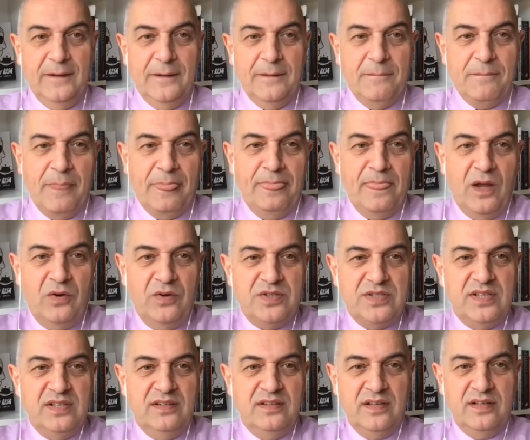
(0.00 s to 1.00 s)

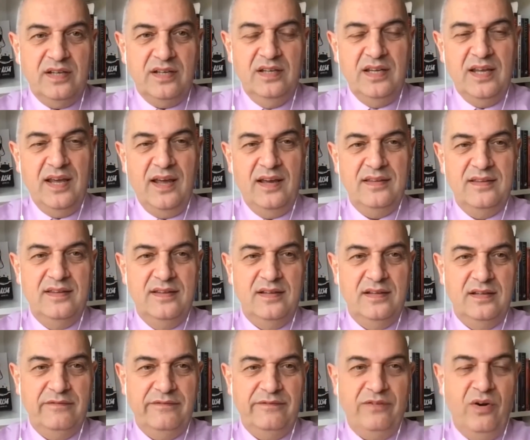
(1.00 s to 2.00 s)
noting that he had
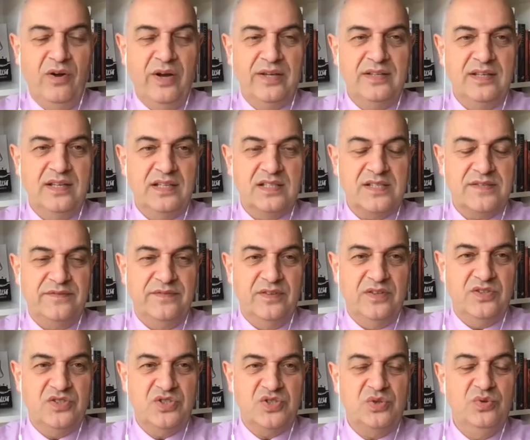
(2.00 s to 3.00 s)
the findings for
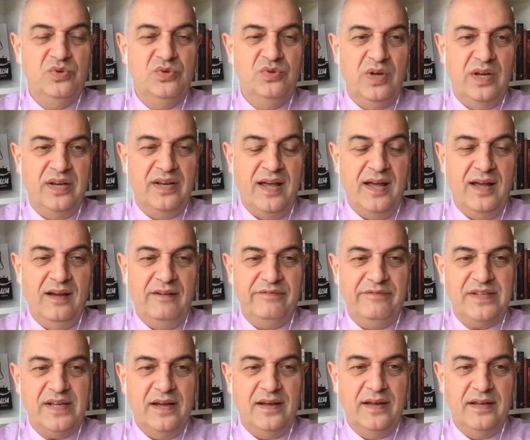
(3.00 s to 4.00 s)
2.5
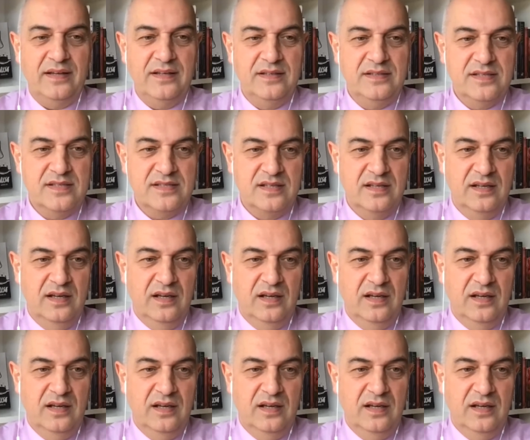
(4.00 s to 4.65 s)
days,